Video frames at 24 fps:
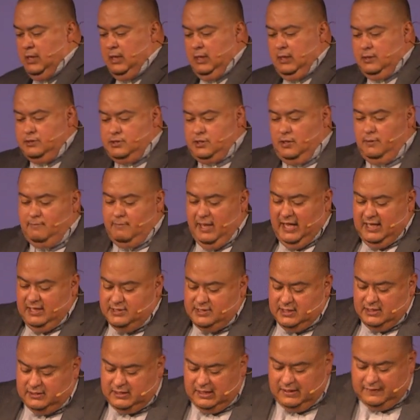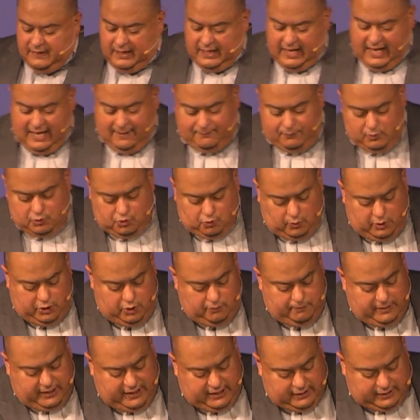It's an amazing thing that happens when you
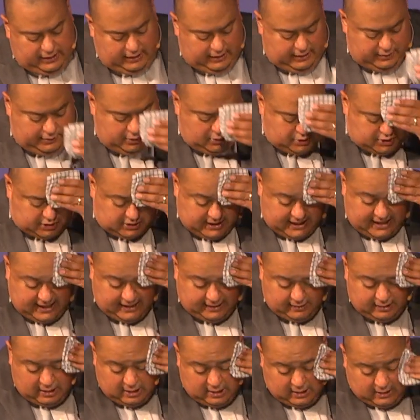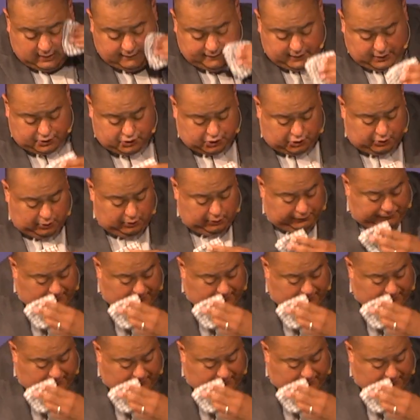begin to understand the truth